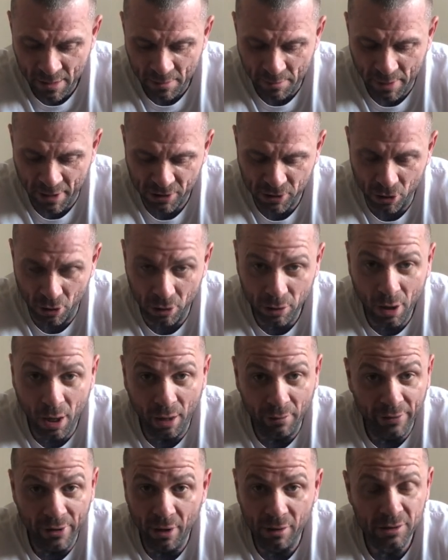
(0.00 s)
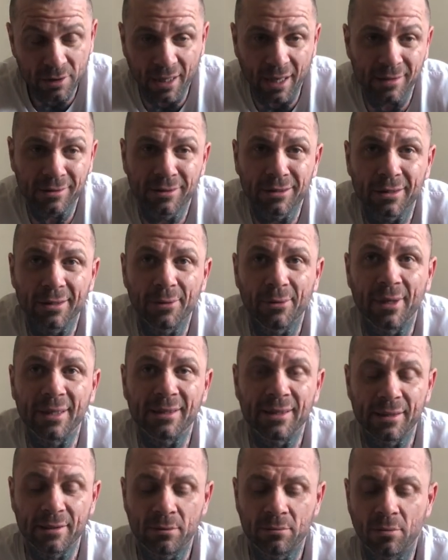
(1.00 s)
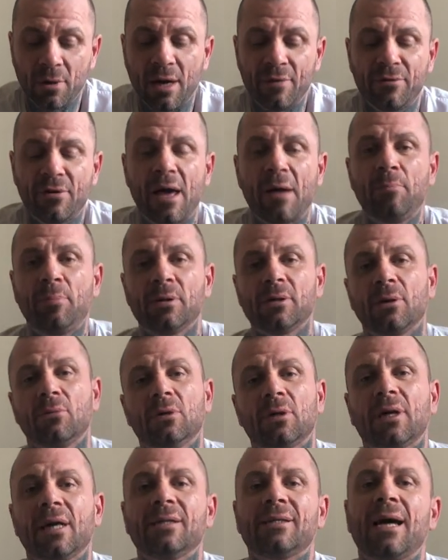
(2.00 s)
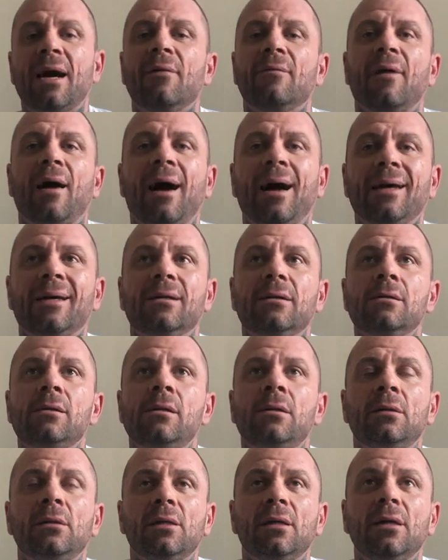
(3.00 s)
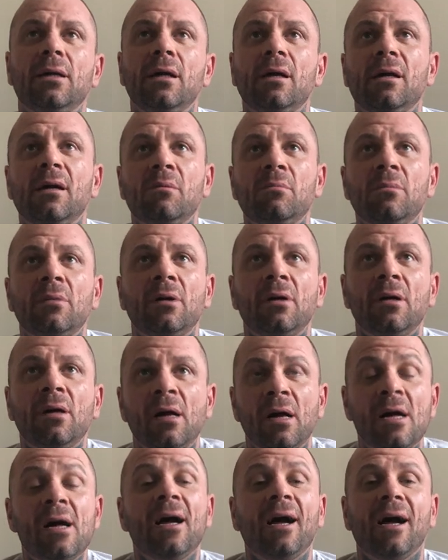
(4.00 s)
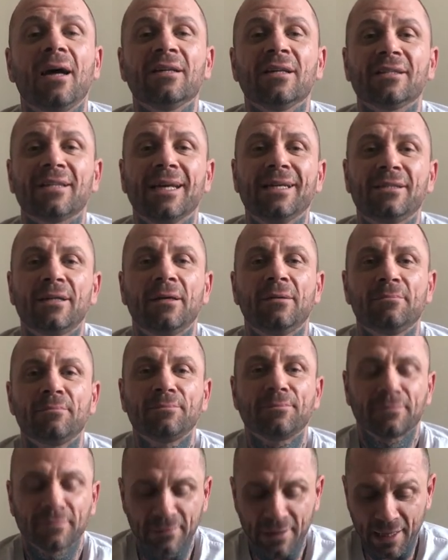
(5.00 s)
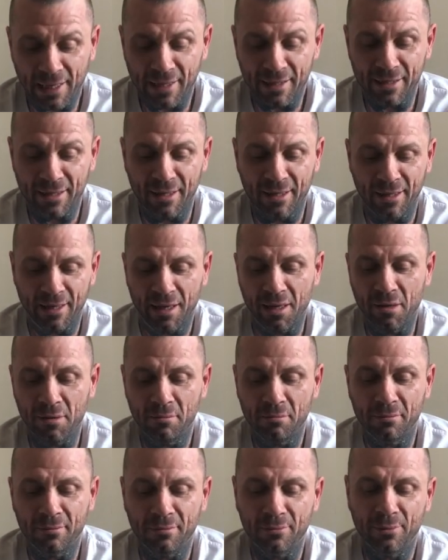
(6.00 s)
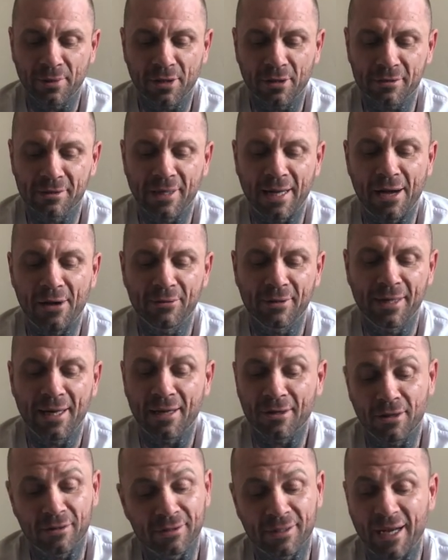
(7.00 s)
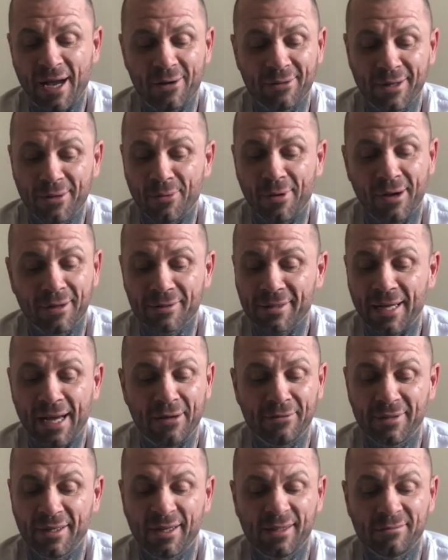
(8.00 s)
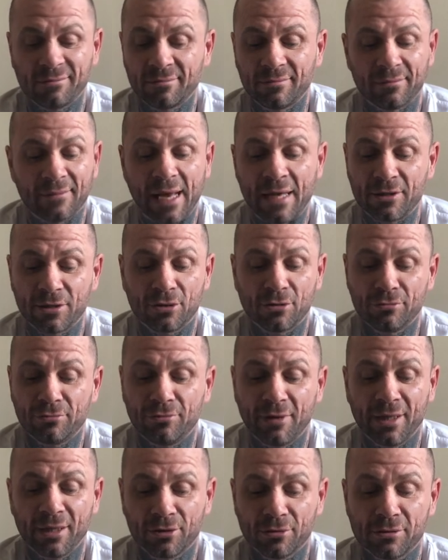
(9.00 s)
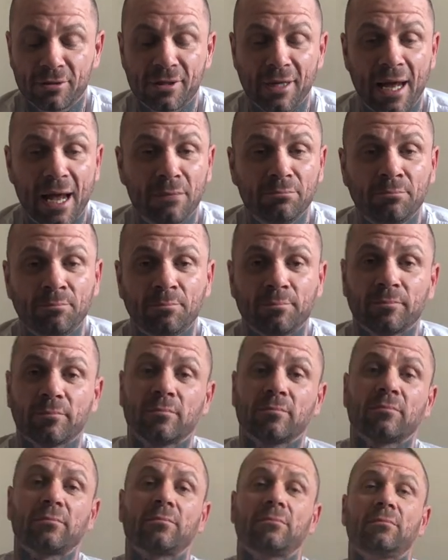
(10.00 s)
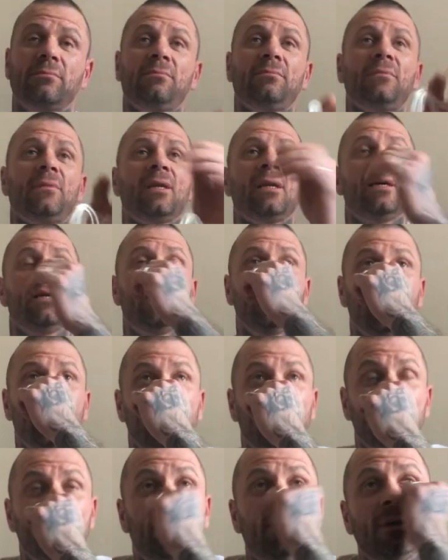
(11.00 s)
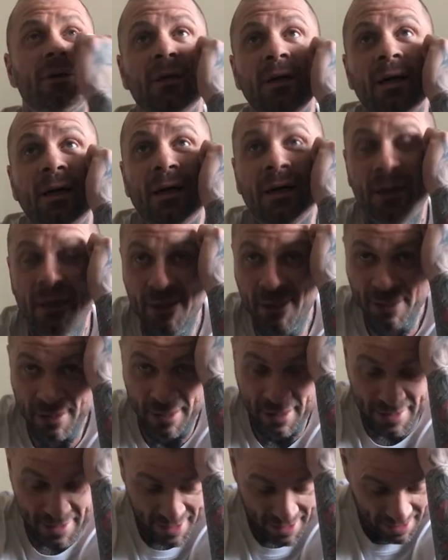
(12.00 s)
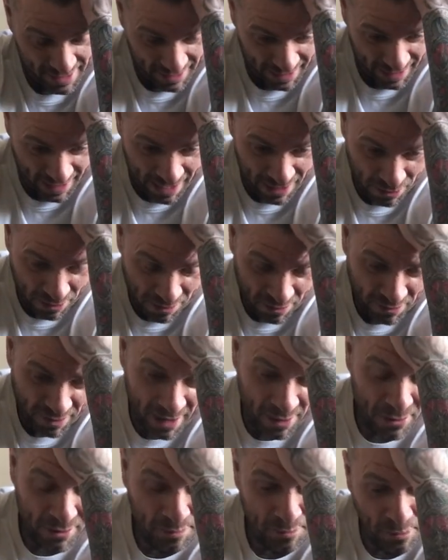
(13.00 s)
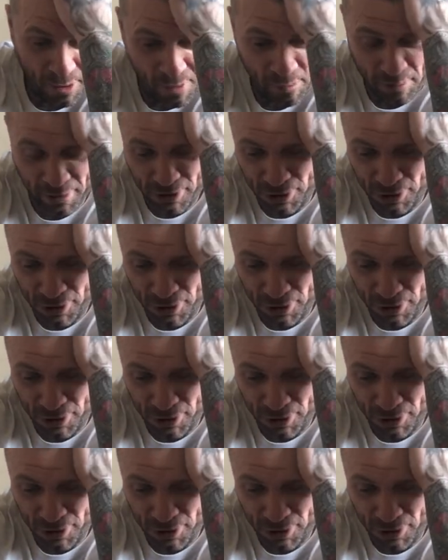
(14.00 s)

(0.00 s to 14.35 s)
But I told Laura not to cancel the wedding. Whatever happened, I would get down that aisle, and I did. We got down it. I got down it, walked down it, had a really good time. And I was proper